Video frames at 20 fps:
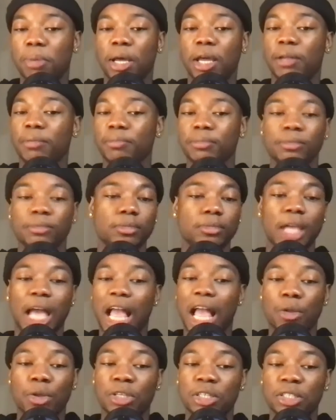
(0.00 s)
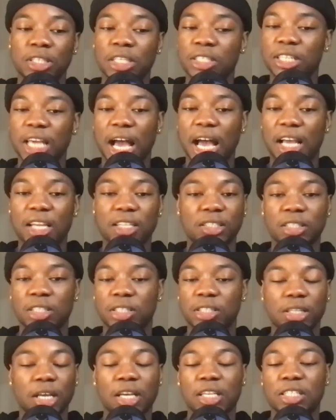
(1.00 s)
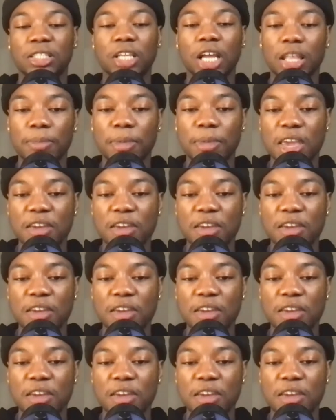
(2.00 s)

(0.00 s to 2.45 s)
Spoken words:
But I don't know, this guy is just a stud to me.